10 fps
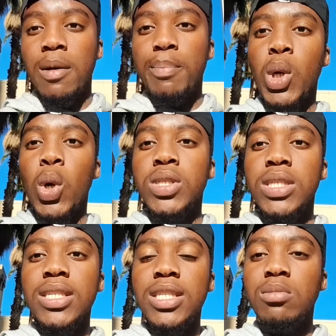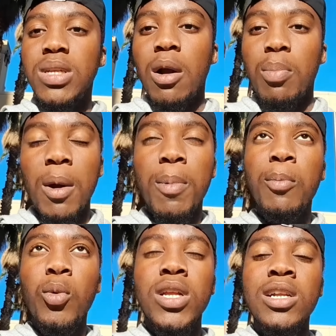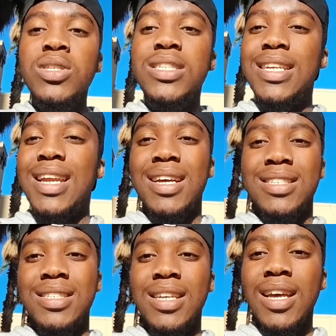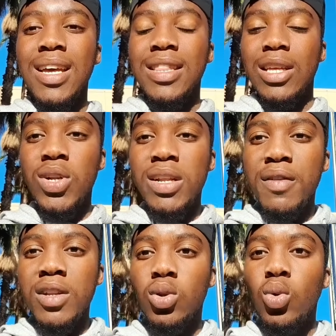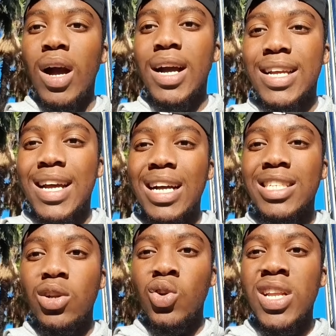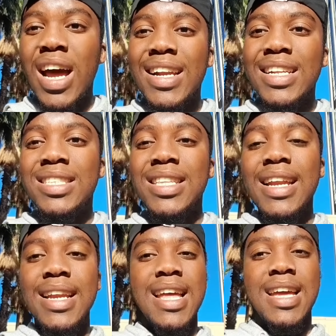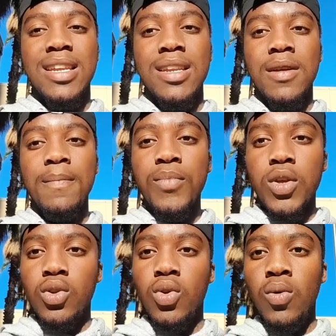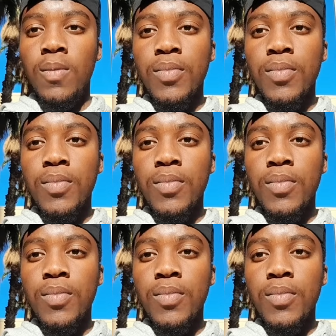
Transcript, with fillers: Because it seems like black people they're not serious. They don't even do agriculture, they don't understand land, you know.